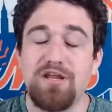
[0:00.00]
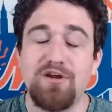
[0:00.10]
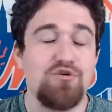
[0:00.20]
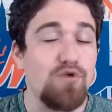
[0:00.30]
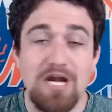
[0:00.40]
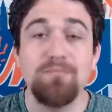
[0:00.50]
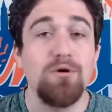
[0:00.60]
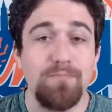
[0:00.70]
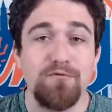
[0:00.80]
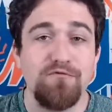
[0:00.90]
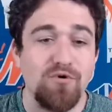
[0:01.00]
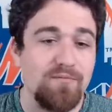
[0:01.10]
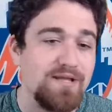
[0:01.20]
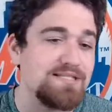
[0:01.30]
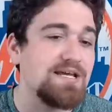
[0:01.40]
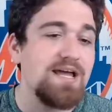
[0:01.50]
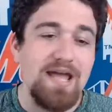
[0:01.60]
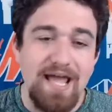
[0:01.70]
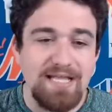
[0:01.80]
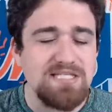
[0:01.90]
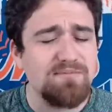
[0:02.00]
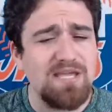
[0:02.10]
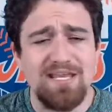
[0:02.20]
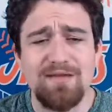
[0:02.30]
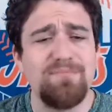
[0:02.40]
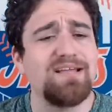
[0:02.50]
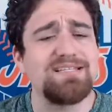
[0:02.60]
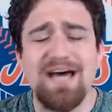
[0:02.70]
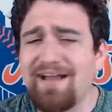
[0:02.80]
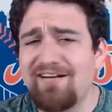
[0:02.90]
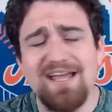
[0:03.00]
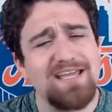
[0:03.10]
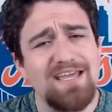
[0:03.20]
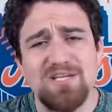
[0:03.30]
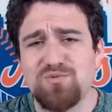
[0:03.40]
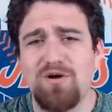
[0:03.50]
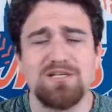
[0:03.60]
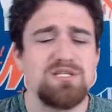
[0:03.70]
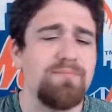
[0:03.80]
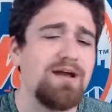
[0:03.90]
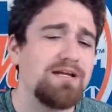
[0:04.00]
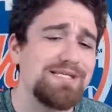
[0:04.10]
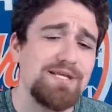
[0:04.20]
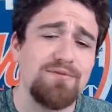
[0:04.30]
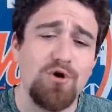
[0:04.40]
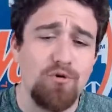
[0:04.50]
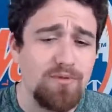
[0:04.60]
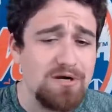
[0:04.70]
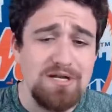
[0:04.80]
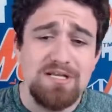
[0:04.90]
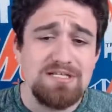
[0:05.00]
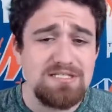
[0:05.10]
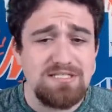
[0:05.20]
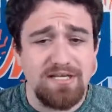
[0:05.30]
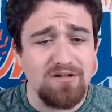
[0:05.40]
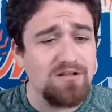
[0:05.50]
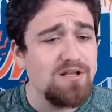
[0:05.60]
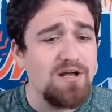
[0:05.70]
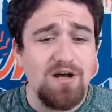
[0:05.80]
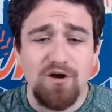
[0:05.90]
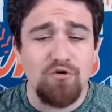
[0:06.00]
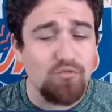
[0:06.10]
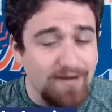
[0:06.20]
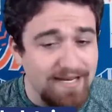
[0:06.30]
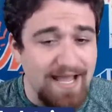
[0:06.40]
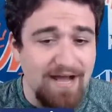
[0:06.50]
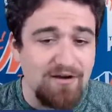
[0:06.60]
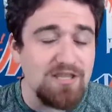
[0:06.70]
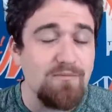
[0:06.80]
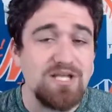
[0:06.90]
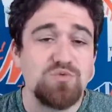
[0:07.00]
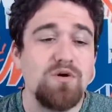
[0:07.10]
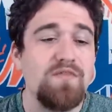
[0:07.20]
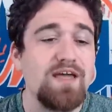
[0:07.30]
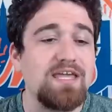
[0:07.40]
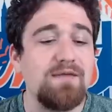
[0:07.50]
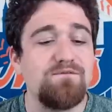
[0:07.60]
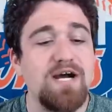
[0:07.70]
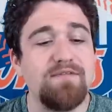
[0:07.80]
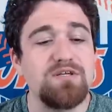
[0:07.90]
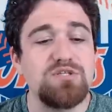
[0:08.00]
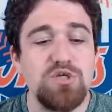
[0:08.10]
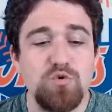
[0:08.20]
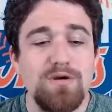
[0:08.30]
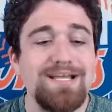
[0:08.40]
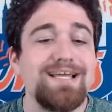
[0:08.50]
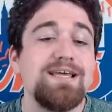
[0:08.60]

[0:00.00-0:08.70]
Incredible performance. Ends up getting a bit tired, I guess. Walks the batter, gives up the homer. Still a great outing. The Mets won that game 5-2.